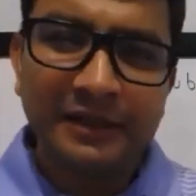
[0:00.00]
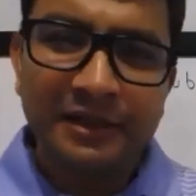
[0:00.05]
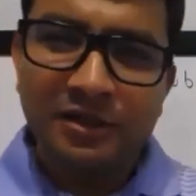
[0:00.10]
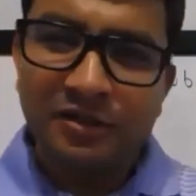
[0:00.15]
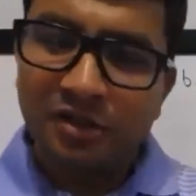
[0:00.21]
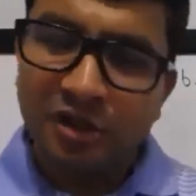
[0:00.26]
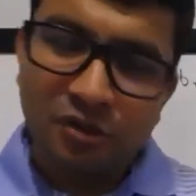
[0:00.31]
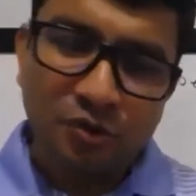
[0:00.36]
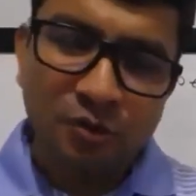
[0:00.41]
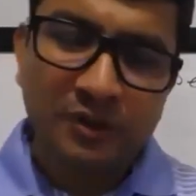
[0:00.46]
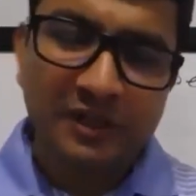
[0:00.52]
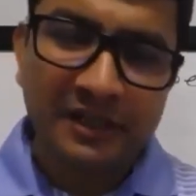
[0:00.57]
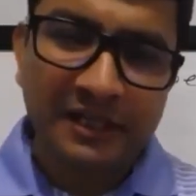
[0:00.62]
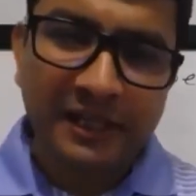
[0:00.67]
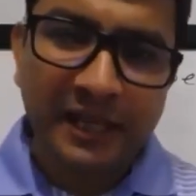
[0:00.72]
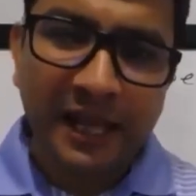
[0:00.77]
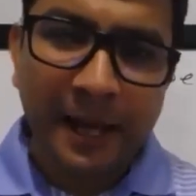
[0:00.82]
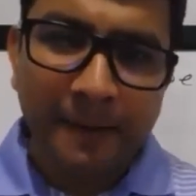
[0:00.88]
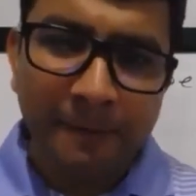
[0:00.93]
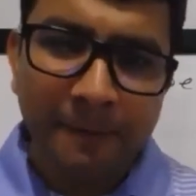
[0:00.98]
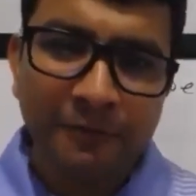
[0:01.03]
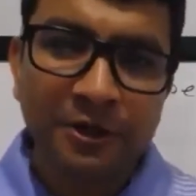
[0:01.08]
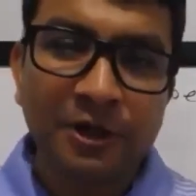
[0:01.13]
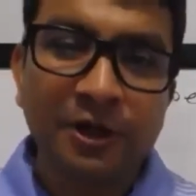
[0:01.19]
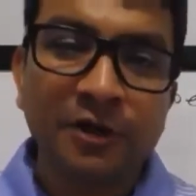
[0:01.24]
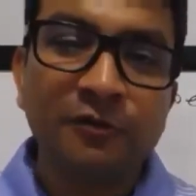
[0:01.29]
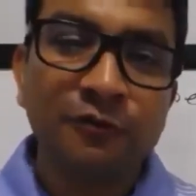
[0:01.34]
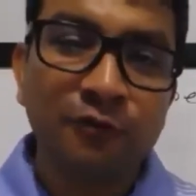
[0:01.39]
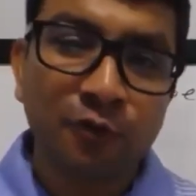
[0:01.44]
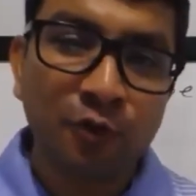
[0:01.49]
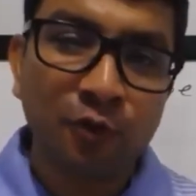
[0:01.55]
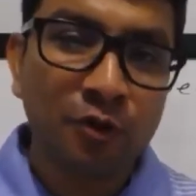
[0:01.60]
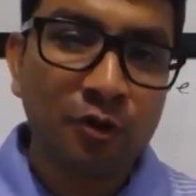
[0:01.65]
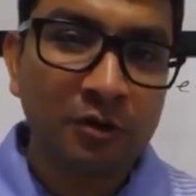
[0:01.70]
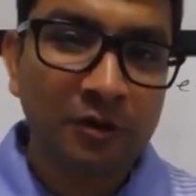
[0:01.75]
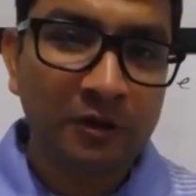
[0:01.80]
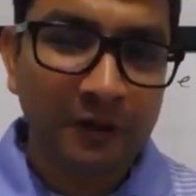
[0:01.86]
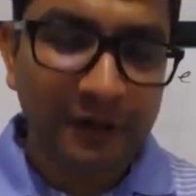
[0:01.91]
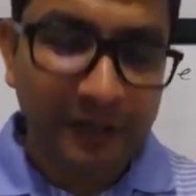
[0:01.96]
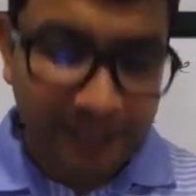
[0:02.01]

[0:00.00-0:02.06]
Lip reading: So to recap, we did 4